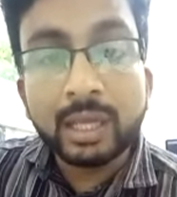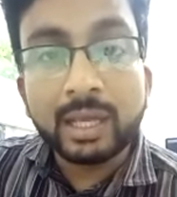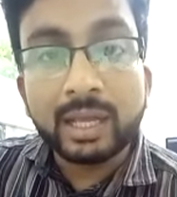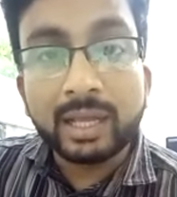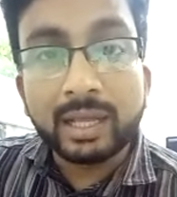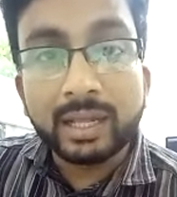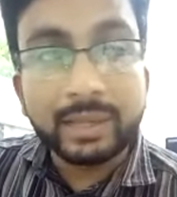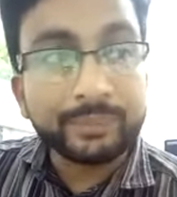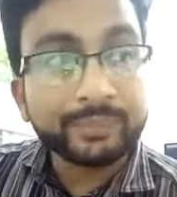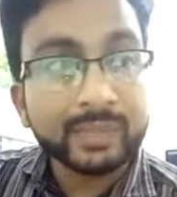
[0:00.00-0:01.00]

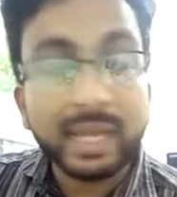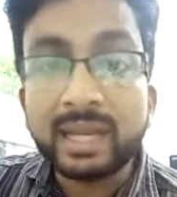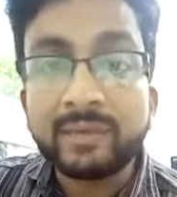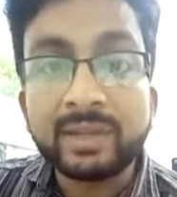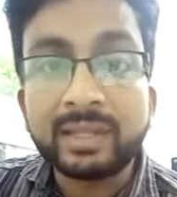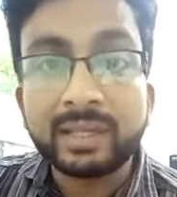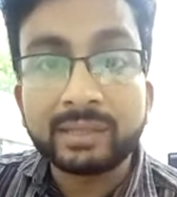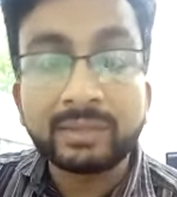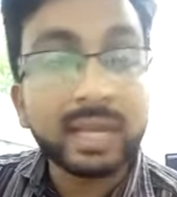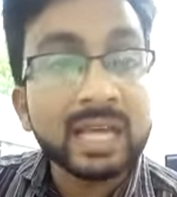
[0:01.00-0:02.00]
and
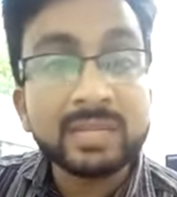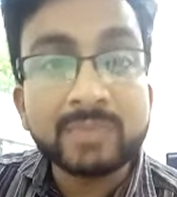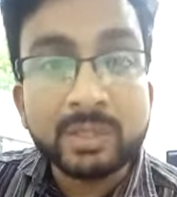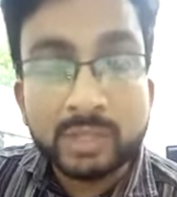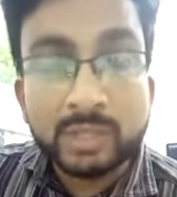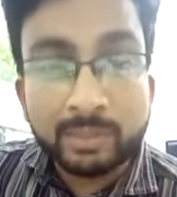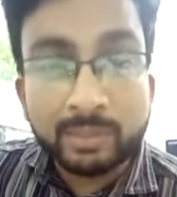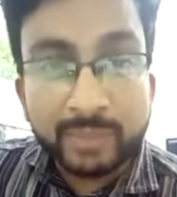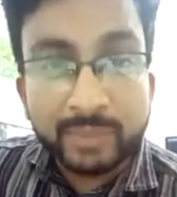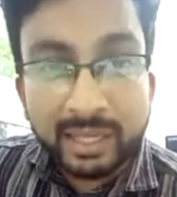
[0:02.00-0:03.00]
everything, the last menstruation
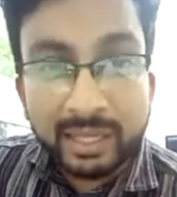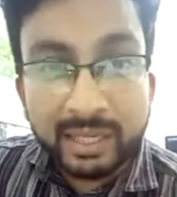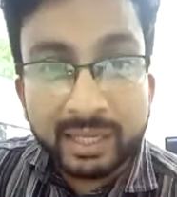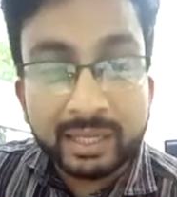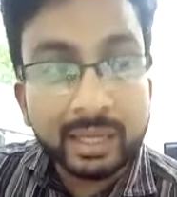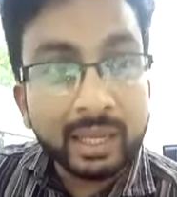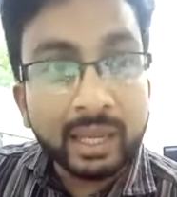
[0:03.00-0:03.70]
period,